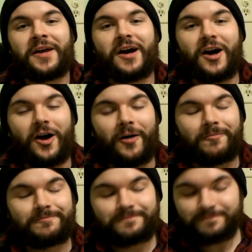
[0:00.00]

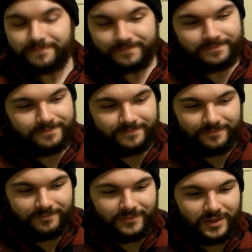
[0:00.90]

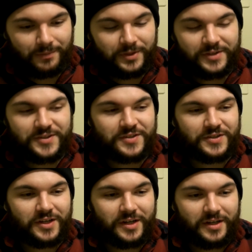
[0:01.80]
But this is
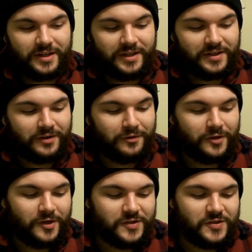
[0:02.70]

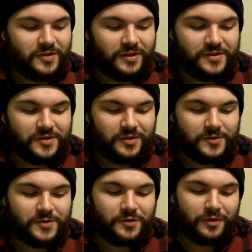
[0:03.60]

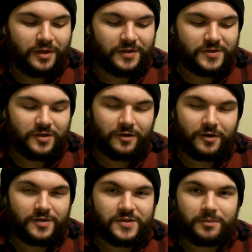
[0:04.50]
those two things are
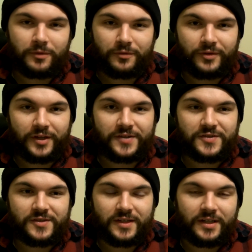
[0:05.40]
a simple
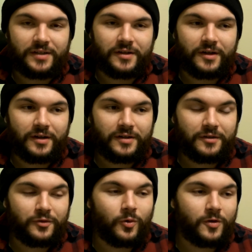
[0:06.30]
fix, and
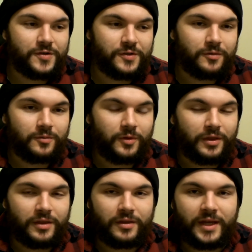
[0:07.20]
of course,
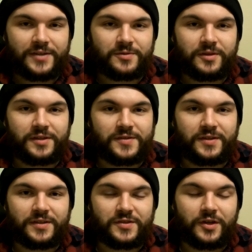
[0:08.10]
as with these
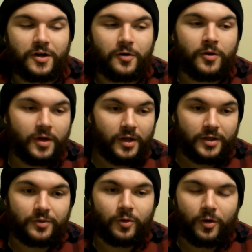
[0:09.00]
things go,
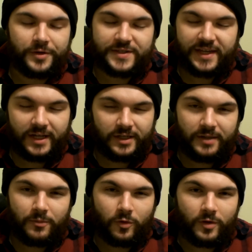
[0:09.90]
you always can
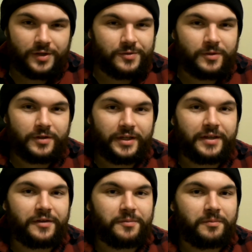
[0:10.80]
get more into it. Like
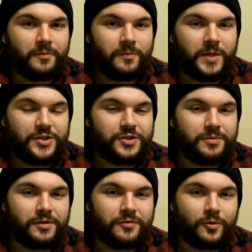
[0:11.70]
I mentioned
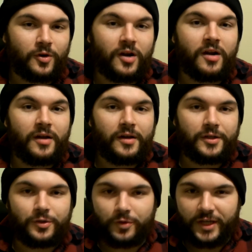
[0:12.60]
before,
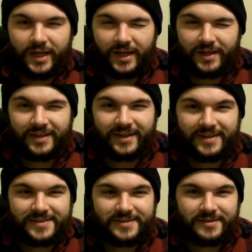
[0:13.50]
you can
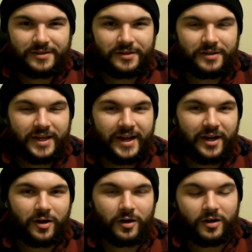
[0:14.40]
get the
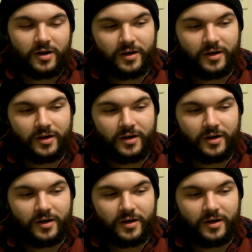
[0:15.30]
hair